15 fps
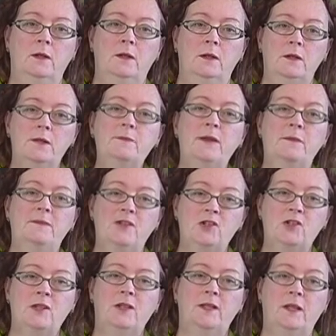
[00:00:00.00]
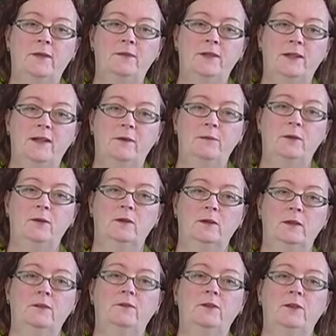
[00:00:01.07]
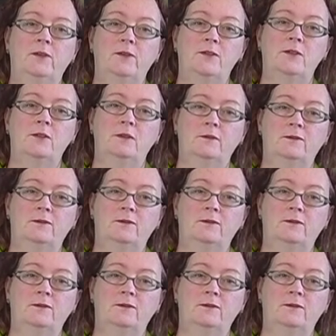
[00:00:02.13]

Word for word: It's my mission in life to help you to live yours to the